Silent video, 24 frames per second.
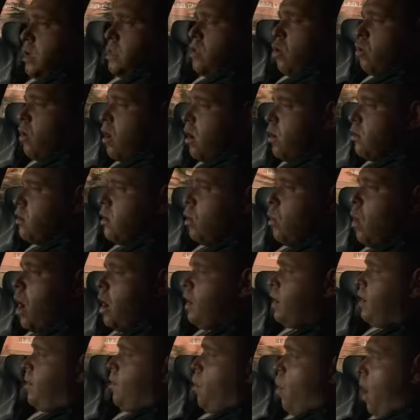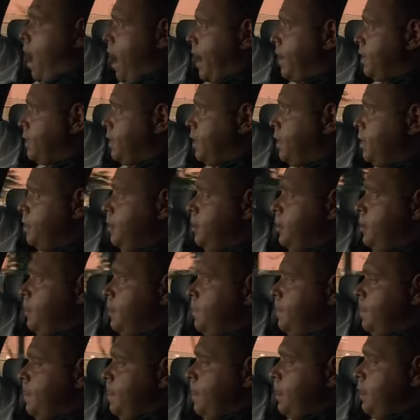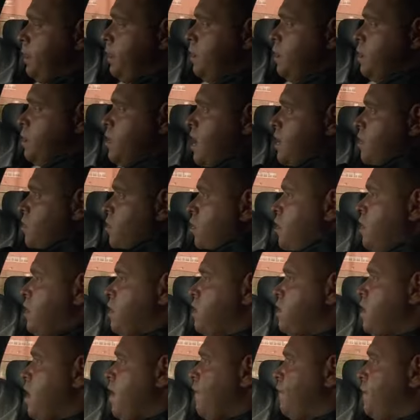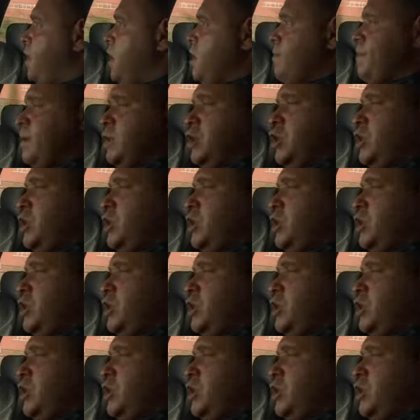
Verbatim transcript: His own uncle wanted him whacked. You said so yourself. T's been